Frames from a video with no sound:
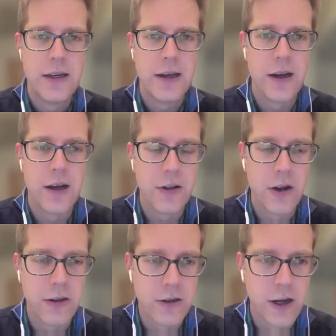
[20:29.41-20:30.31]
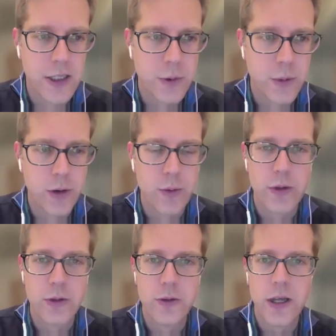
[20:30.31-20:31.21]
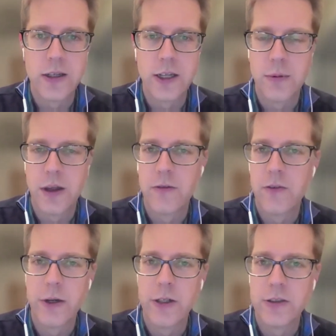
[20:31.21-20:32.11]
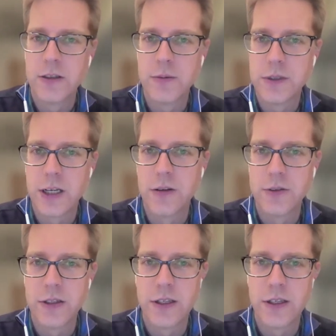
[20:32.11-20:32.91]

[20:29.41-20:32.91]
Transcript: A lot of the clients we work with do tend to keep that information to themselves, right?